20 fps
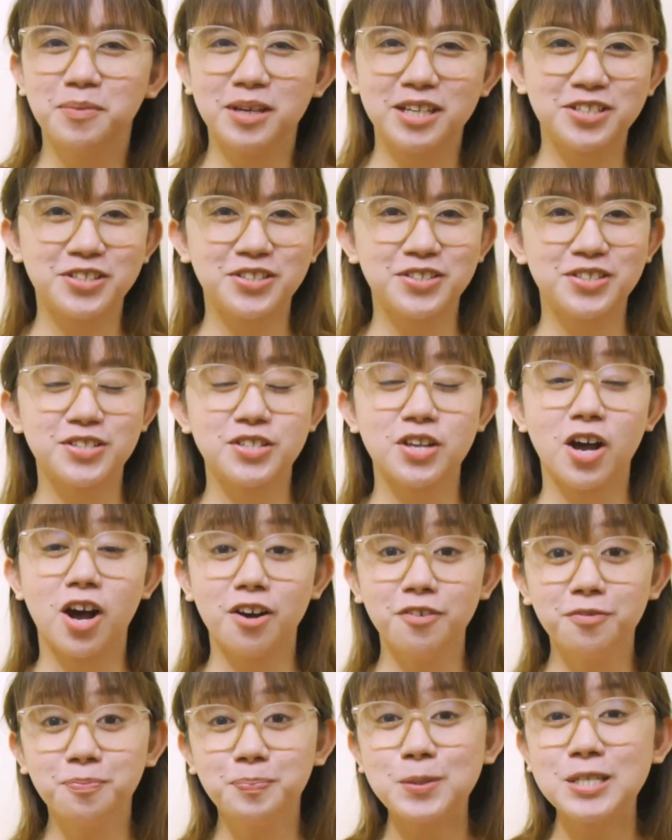measures
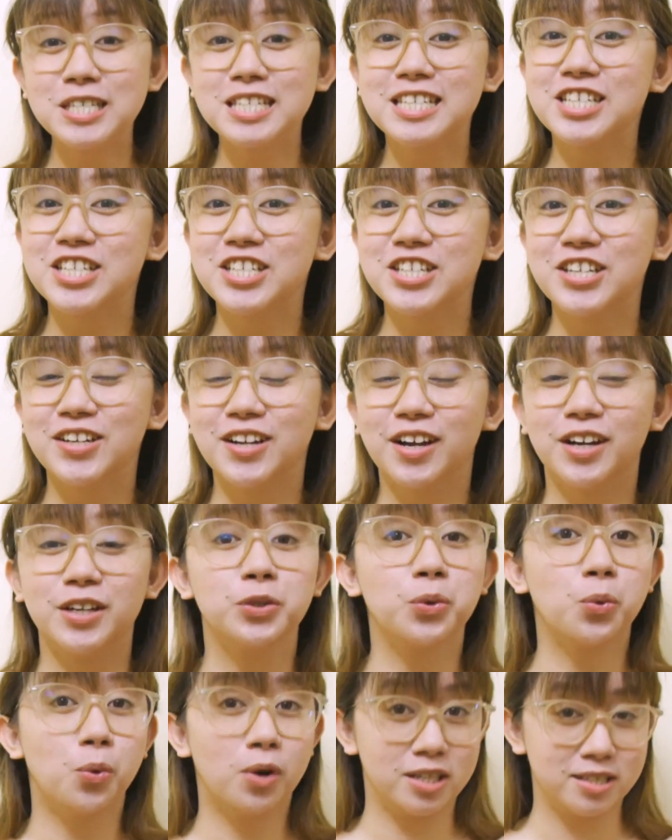of position
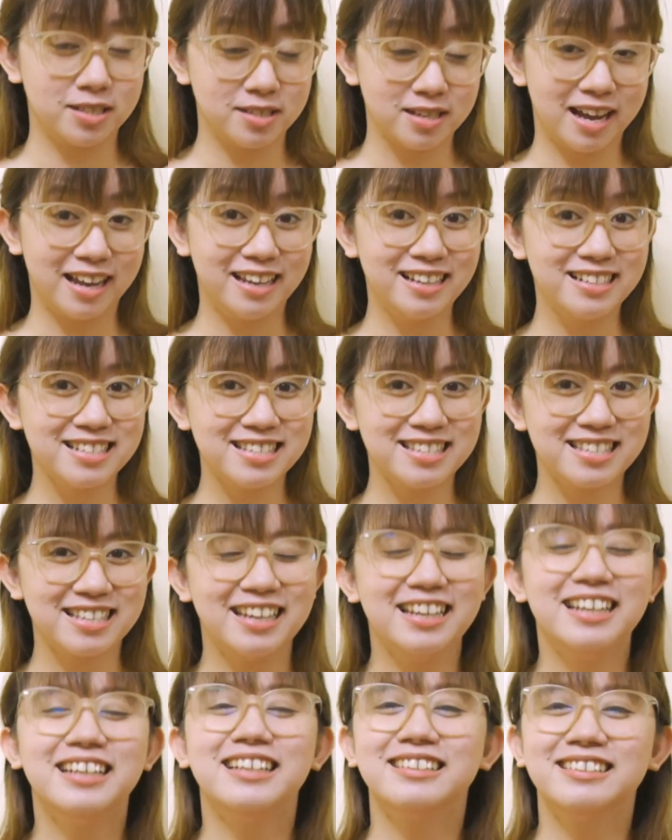are
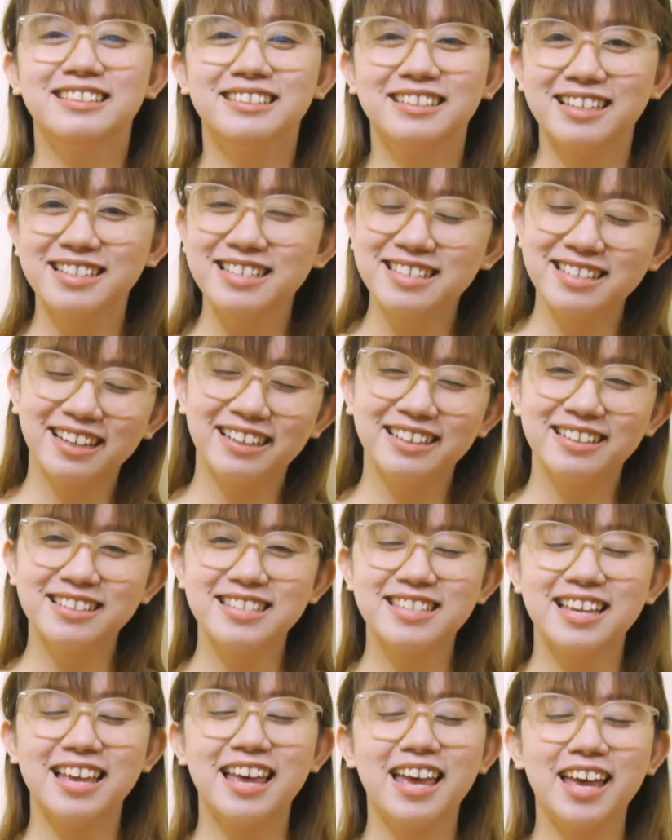quartiles,
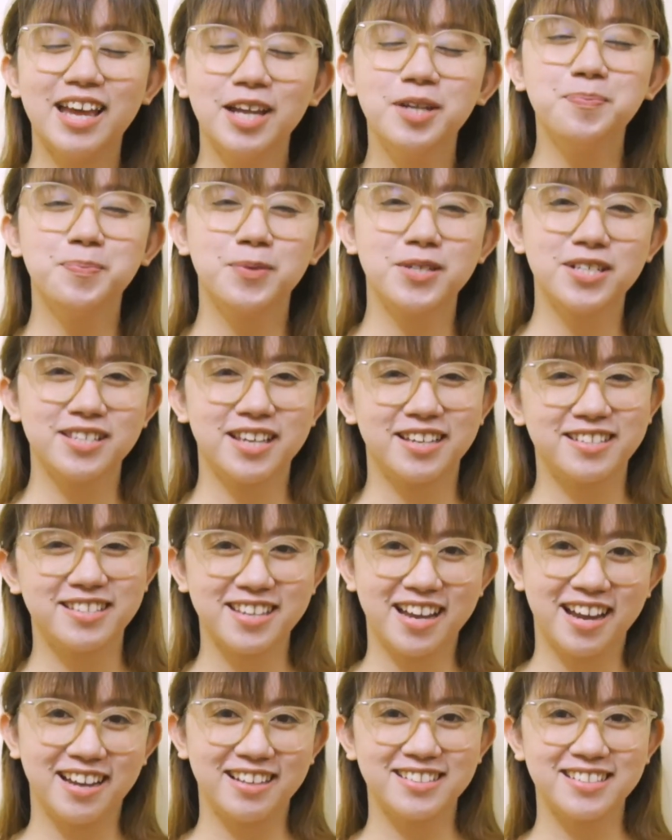deciles, and
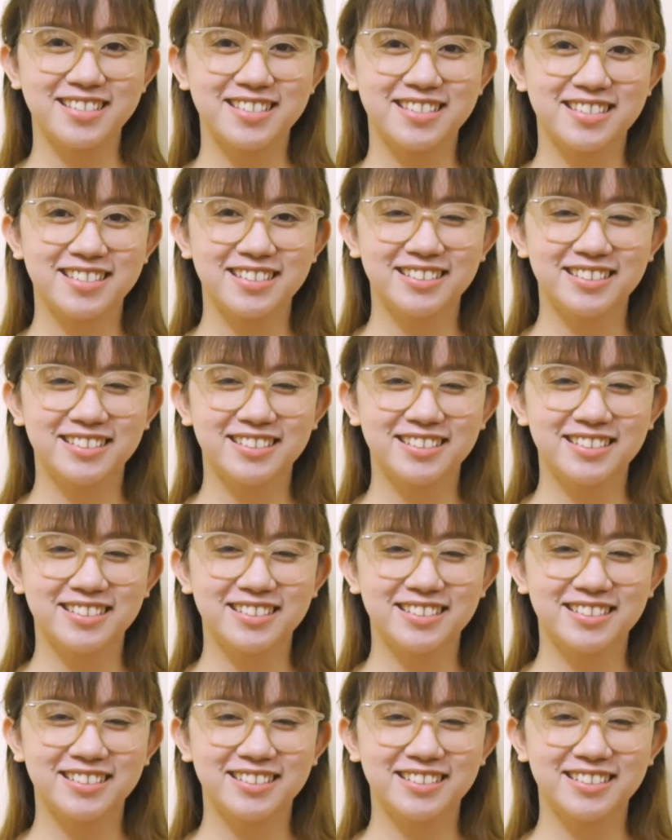percentiles.